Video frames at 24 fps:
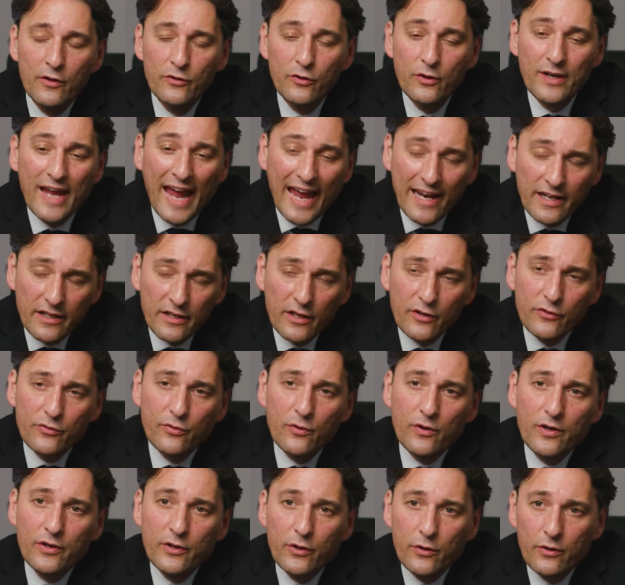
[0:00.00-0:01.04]
So candidates
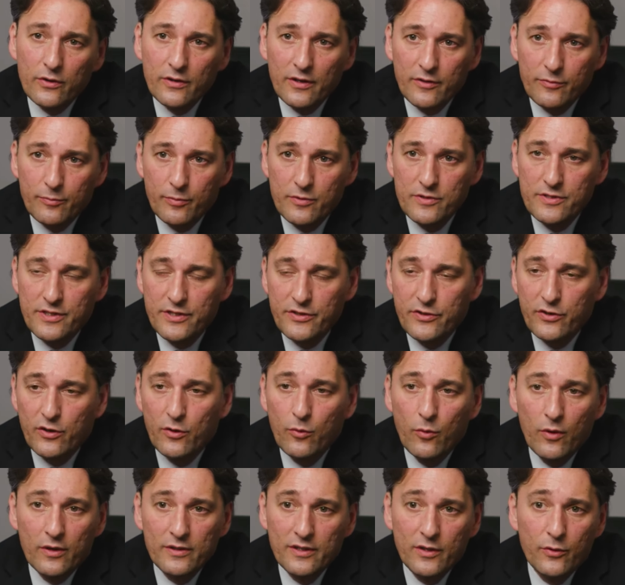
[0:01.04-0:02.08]
for a Urolift procedure are
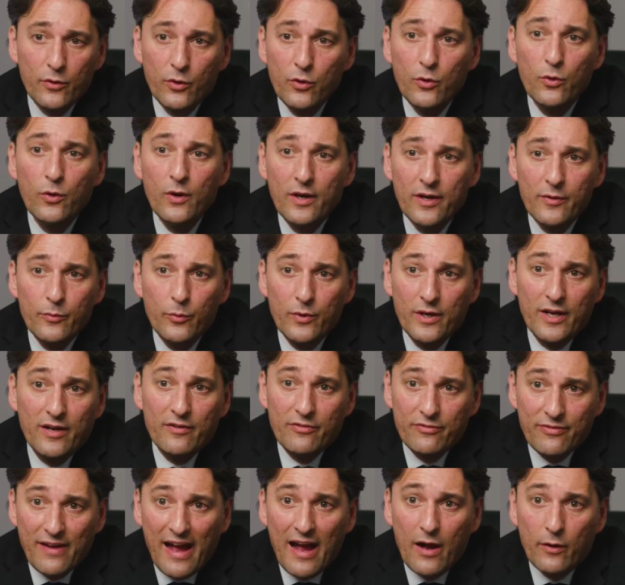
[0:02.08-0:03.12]
one we have
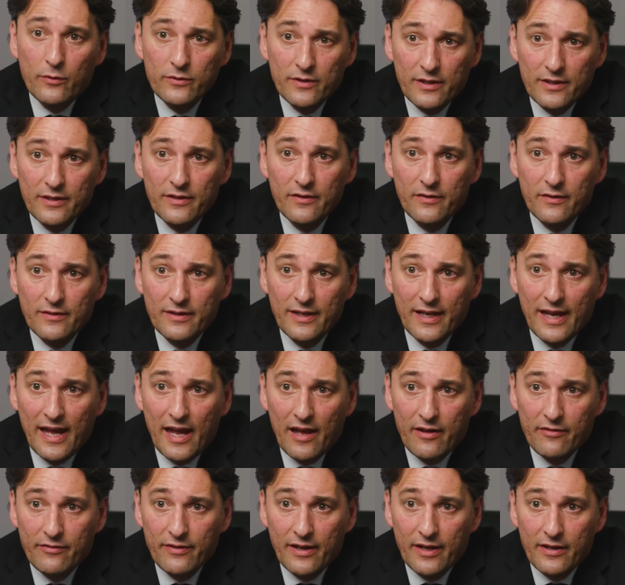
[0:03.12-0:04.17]
found that they
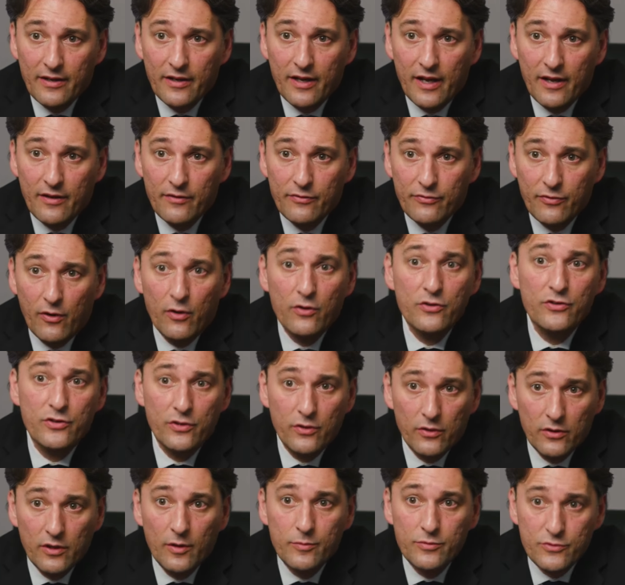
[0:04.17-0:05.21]
have a
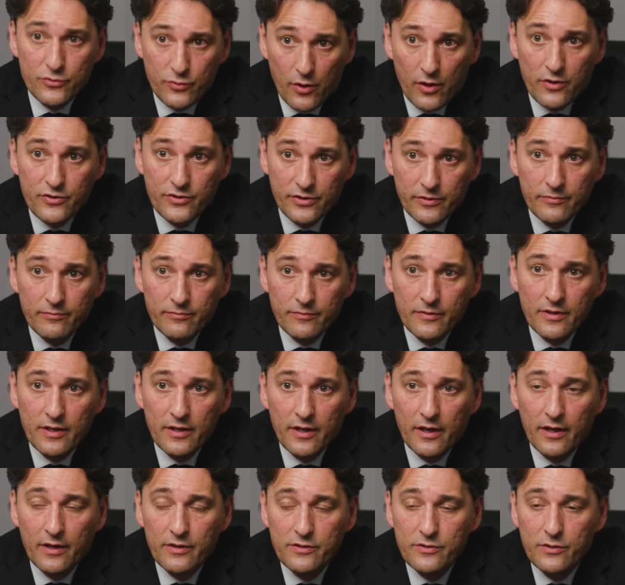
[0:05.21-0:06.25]
functional obstruction.
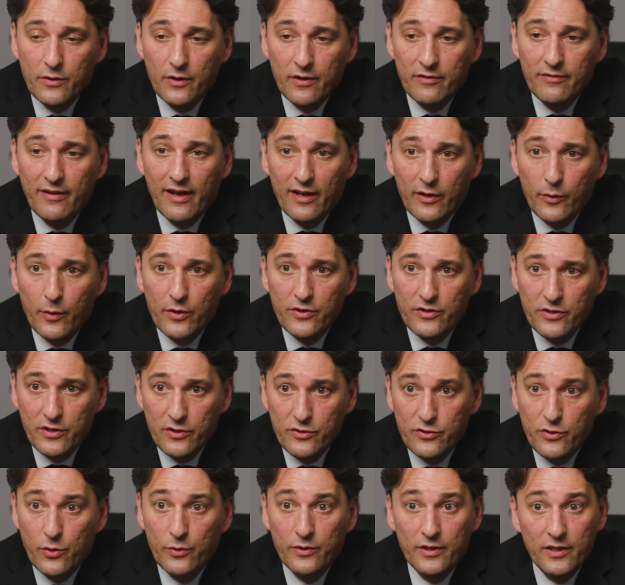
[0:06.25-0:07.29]
So our evaluation has
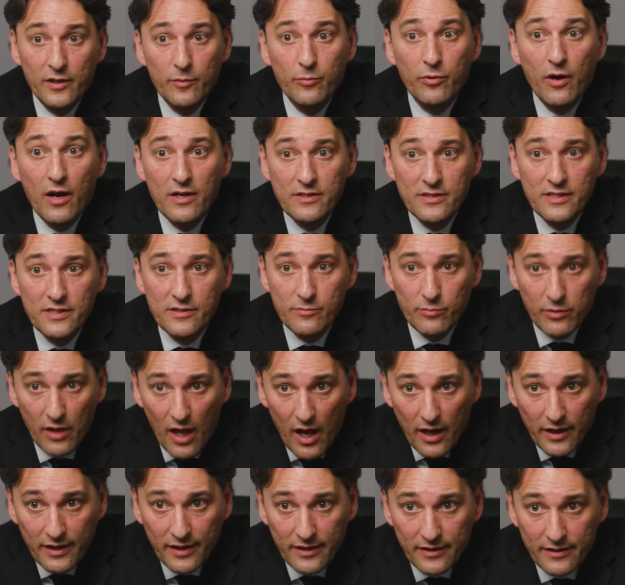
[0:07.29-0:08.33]
shown that the prostate is
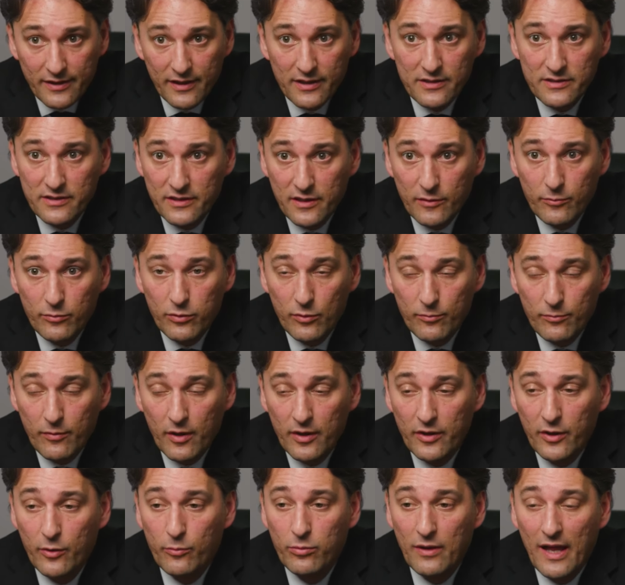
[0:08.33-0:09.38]
blocking things
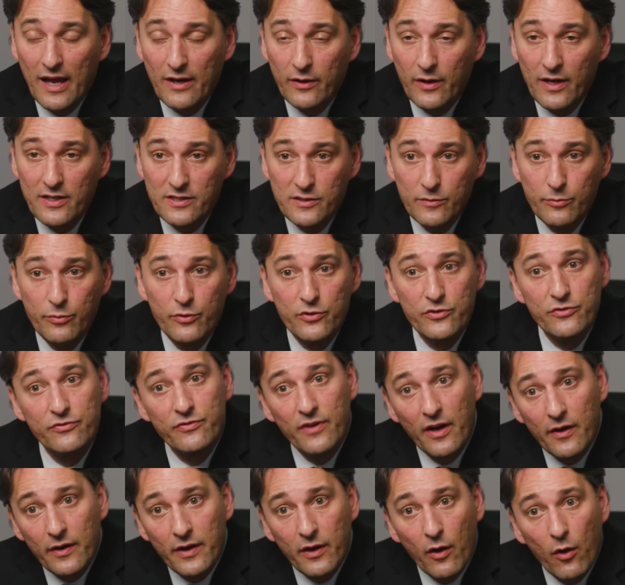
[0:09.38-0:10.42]
and their bladder has to push
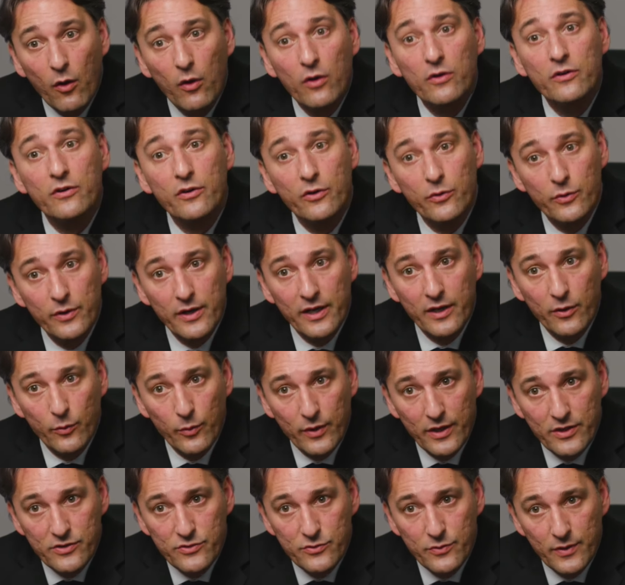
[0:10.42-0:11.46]
very hard to create a
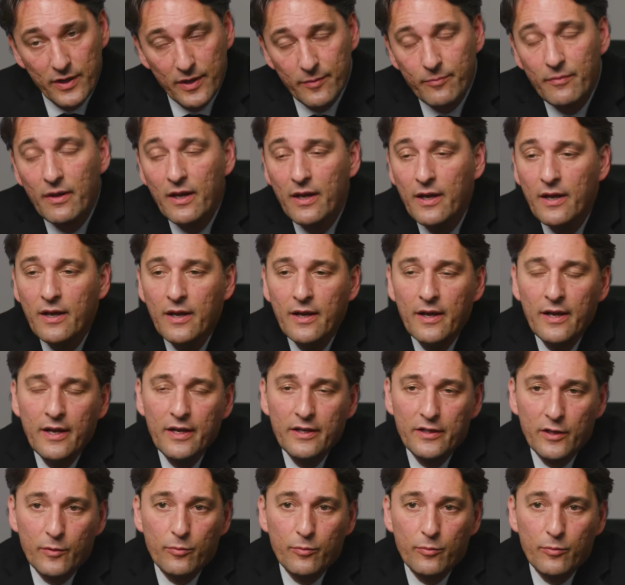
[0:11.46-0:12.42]
weak stream. Their